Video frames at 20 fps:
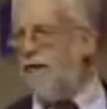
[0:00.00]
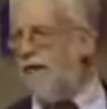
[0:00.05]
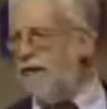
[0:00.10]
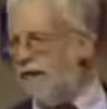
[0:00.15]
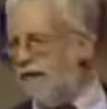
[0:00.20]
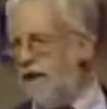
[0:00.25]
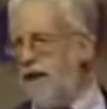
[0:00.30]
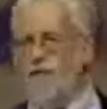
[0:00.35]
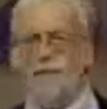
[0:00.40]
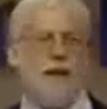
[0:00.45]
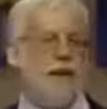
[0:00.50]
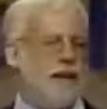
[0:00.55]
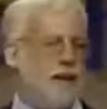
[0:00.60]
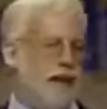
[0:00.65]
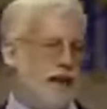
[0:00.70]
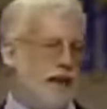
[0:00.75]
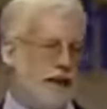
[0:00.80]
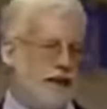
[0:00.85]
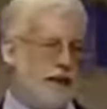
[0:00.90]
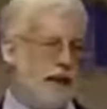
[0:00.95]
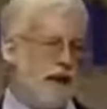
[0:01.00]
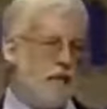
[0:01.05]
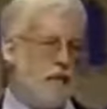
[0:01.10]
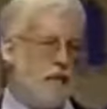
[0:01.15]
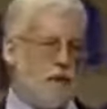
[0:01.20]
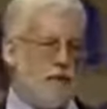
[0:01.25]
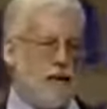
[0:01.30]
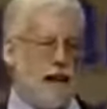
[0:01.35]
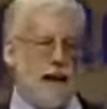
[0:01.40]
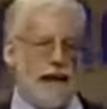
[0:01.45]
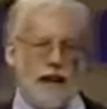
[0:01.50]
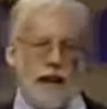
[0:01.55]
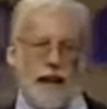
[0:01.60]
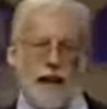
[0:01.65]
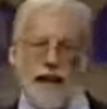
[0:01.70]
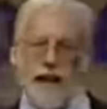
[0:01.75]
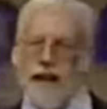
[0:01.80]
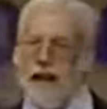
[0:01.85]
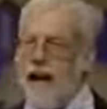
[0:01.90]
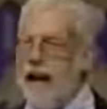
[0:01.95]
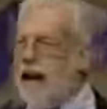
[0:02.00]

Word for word: about 15 minutes into the ceremony by then,